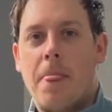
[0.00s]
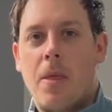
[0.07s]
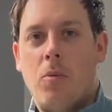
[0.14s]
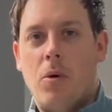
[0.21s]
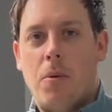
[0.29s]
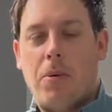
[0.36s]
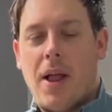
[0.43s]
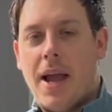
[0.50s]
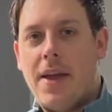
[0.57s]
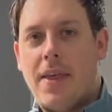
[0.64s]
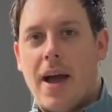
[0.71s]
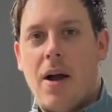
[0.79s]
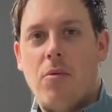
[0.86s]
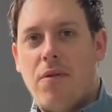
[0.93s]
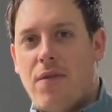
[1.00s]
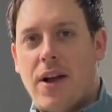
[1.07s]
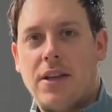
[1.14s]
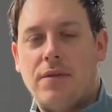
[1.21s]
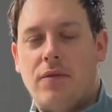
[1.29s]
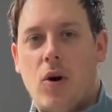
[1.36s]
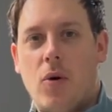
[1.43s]
We'll play that and we'll fast
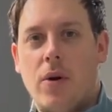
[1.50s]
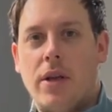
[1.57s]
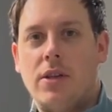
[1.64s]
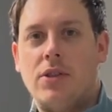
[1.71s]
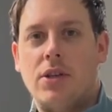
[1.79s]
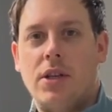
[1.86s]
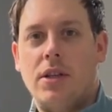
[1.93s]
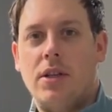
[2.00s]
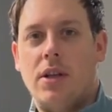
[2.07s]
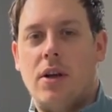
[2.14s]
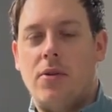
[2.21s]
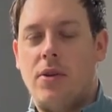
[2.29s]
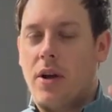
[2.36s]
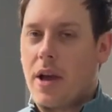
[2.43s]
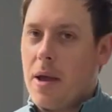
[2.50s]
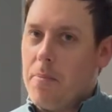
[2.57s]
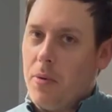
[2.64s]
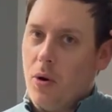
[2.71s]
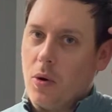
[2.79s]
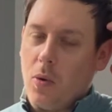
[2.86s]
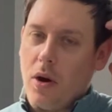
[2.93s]
forward it so you, you know, you're not getting
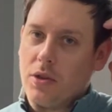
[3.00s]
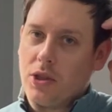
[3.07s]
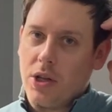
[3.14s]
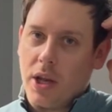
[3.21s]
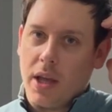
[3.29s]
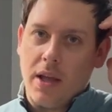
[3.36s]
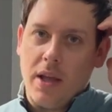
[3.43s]
bored watching it.